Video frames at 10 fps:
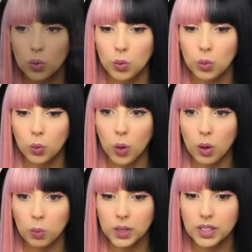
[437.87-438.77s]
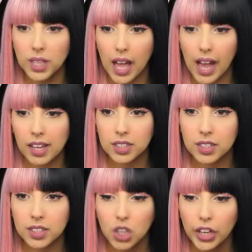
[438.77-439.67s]
Ooh, what was that?
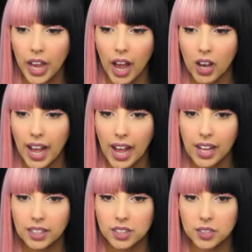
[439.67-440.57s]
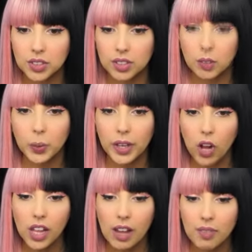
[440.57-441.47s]
Look at our hands. We
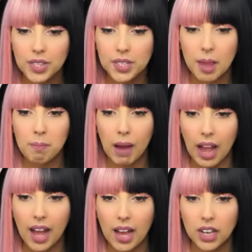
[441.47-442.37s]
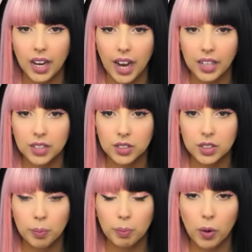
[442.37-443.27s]
all have the same mark. Guys,
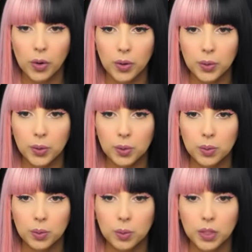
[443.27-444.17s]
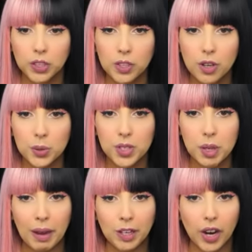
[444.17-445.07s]
tomorrow, we should go see
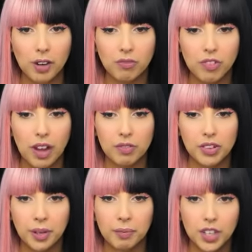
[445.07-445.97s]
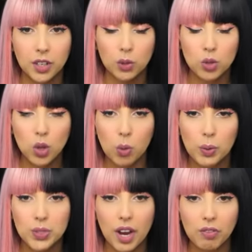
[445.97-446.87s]
my grandfather. He knows
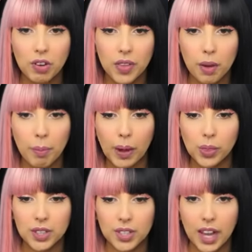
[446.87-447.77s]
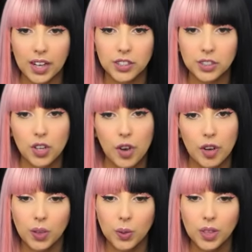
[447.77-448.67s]
almost everything about this kind of stuff.
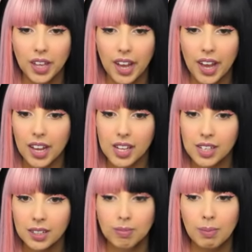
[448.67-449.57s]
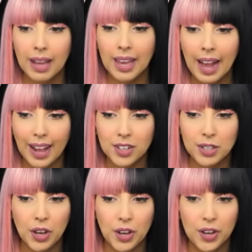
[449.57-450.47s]
Okay. My hand
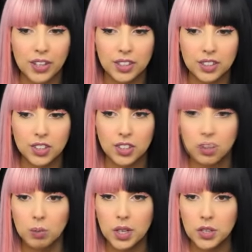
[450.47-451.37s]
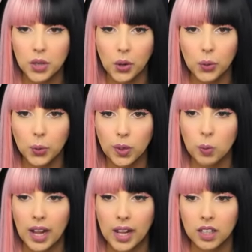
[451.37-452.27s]
hurts. Me Yay. too.
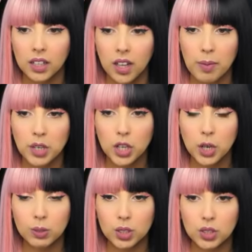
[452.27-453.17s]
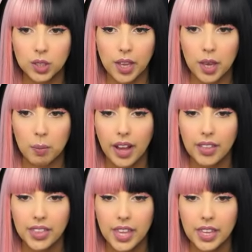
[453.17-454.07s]
Well, I'm gonna go to sleep. I
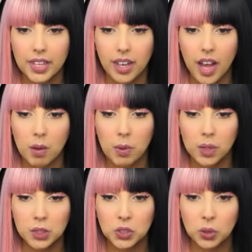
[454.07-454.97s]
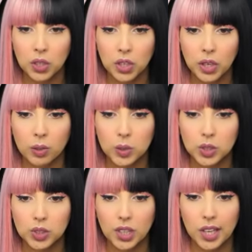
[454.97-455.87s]
think I'm also gonna go to
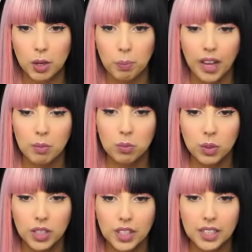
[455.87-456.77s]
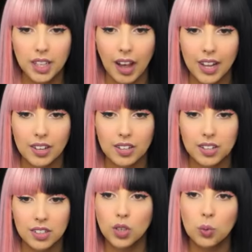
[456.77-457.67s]
sleep. I'm really
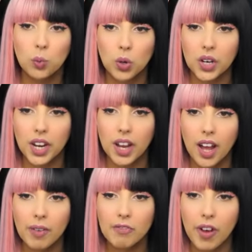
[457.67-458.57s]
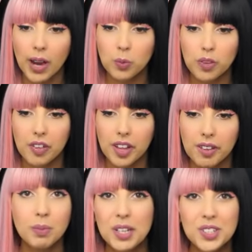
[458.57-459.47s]
tired. Don't worry, I'm fine with it.
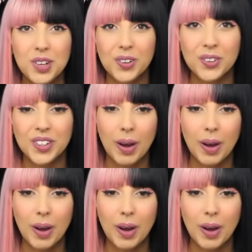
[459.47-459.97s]
Me too.